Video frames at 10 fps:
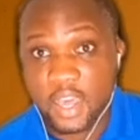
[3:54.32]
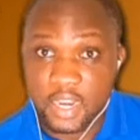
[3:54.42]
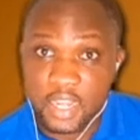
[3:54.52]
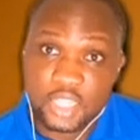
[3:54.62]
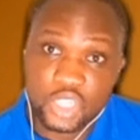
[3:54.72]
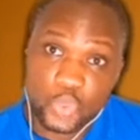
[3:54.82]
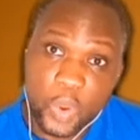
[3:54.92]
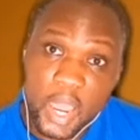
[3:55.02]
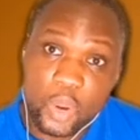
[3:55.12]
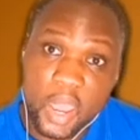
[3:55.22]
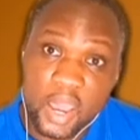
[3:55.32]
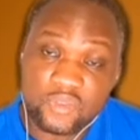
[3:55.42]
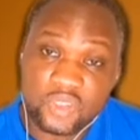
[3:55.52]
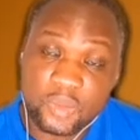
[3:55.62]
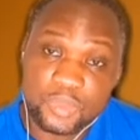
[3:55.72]
And that is why we
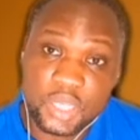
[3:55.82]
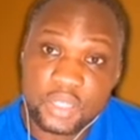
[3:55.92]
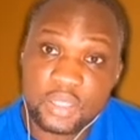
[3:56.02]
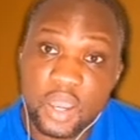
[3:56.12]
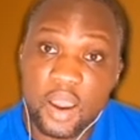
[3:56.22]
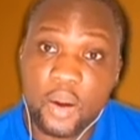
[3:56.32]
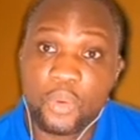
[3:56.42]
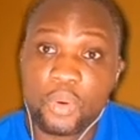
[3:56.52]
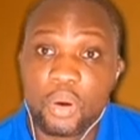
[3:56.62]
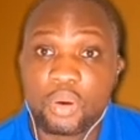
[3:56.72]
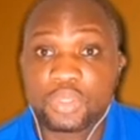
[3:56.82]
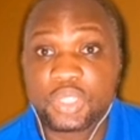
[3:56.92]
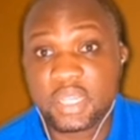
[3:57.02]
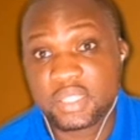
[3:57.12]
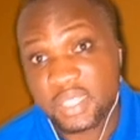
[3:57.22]
have something
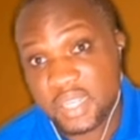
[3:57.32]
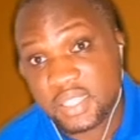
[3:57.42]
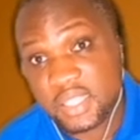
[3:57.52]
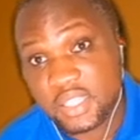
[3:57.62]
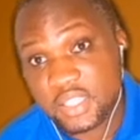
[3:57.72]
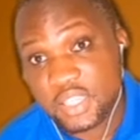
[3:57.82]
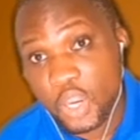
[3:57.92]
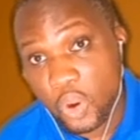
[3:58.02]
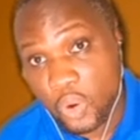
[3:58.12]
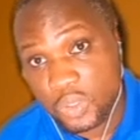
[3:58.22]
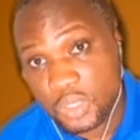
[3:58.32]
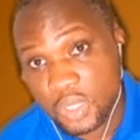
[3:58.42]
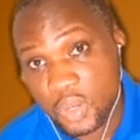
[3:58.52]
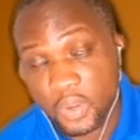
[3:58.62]
called the 13th chord.